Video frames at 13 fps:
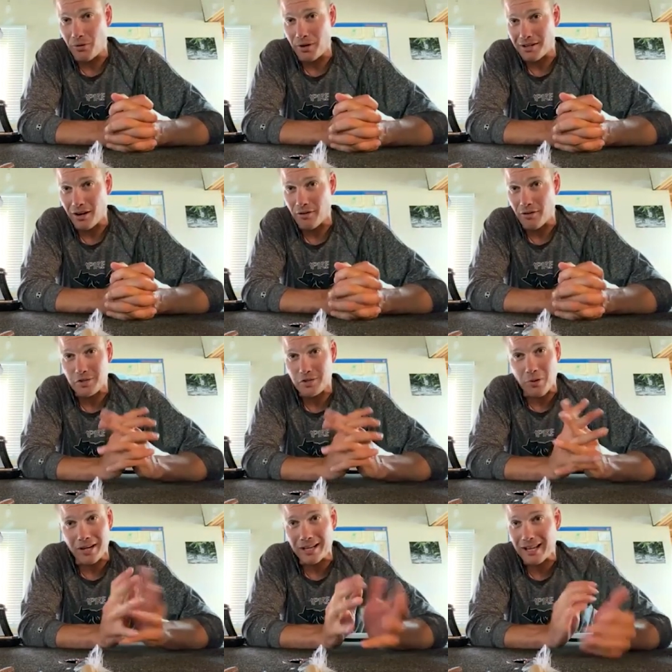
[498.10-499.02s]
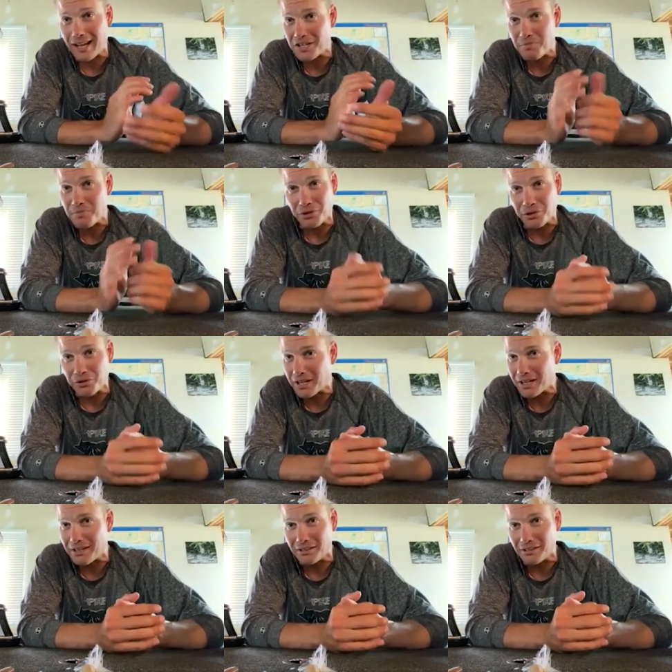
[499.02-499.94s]
going. You know, they just want to catch
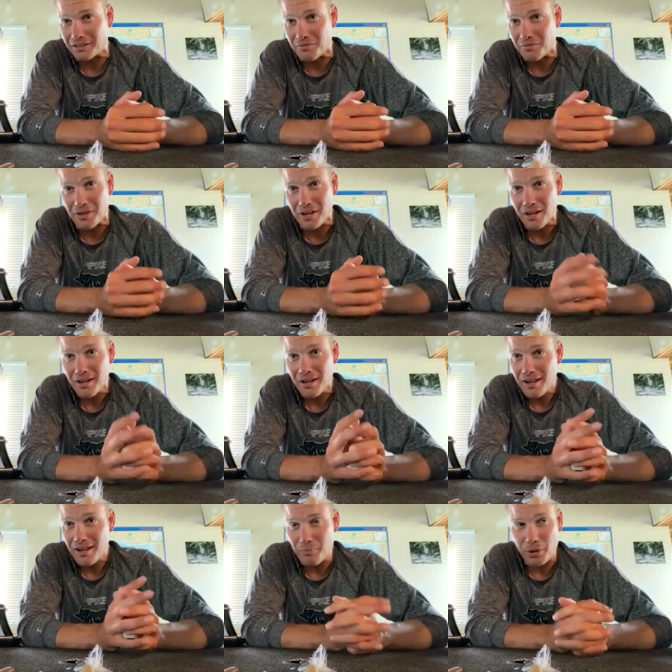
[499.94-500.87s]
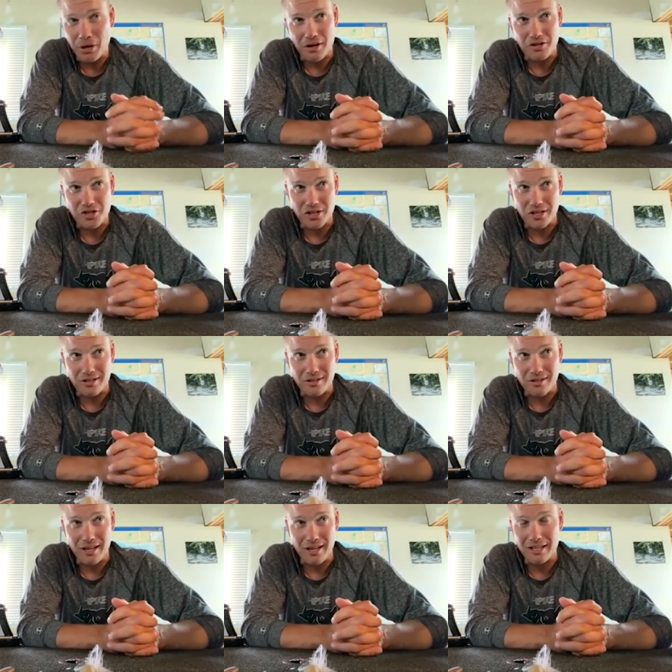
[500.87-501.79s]
bluegills and and perch
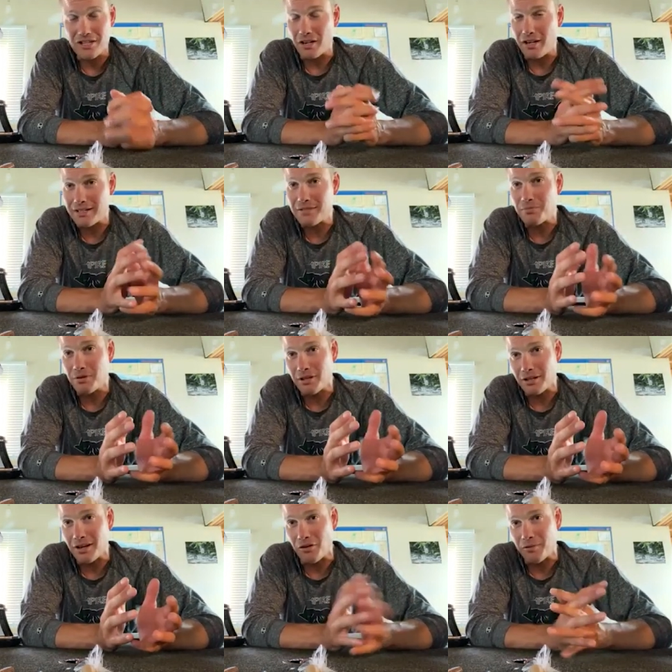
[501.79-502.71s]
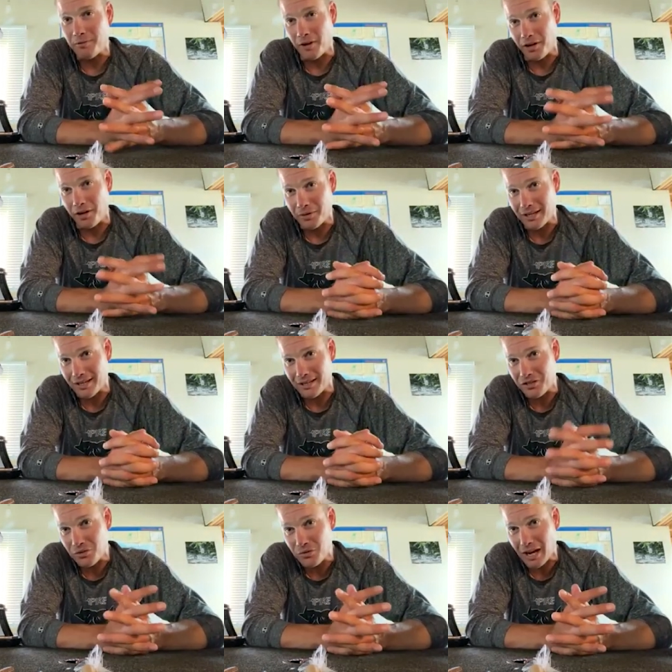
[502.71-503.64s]
and and it's it's really only fun to a
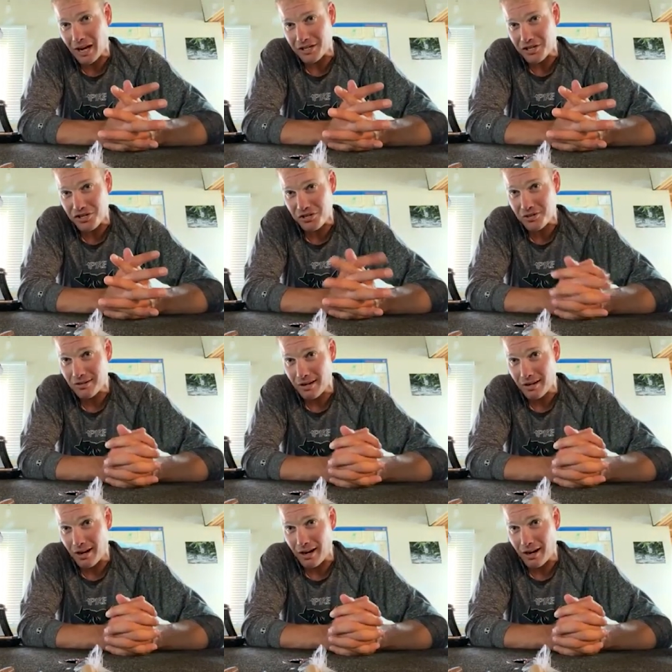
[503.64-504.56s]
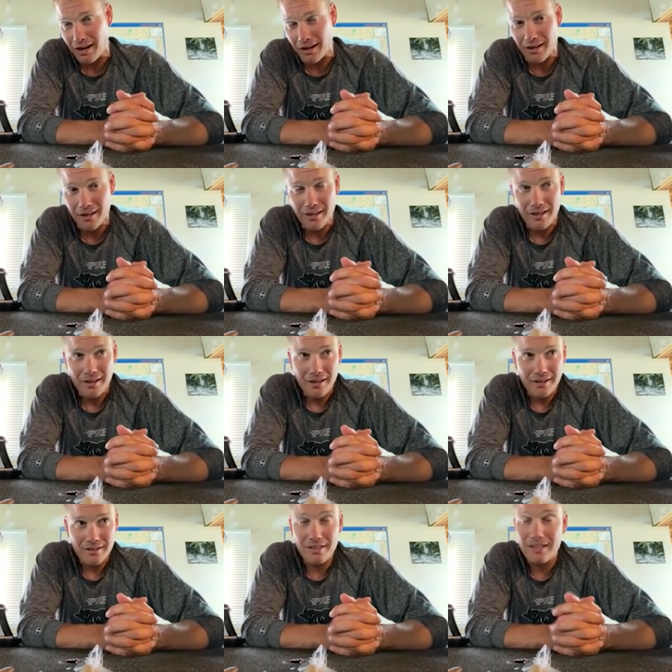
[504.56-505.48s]
kid to catch uh
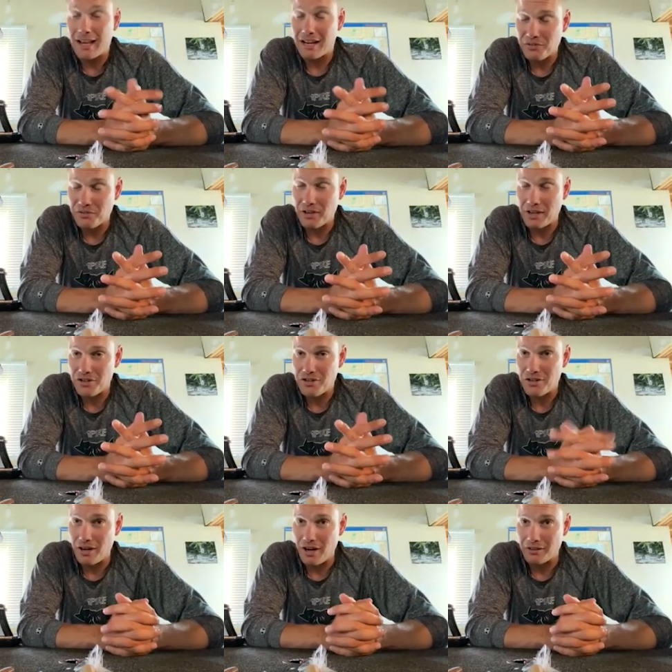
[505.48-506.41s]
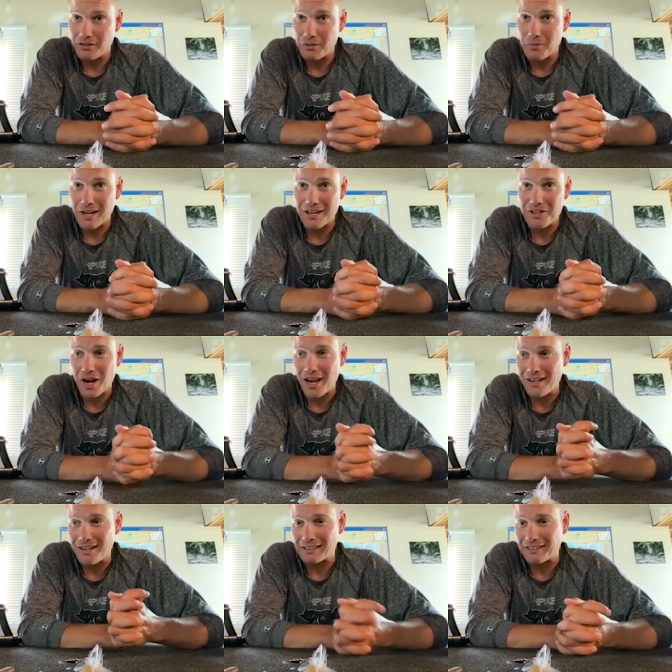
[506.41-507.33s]
to catch fish you know so we're not
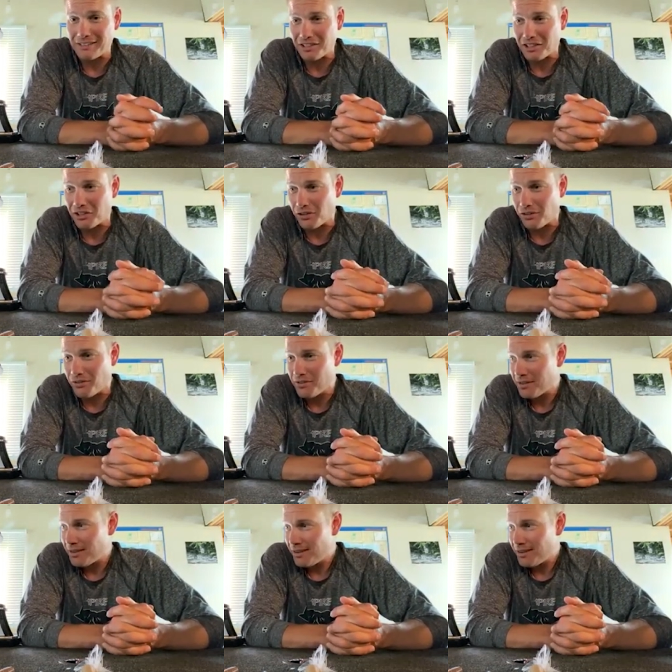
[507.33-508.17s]
trying to instill mm.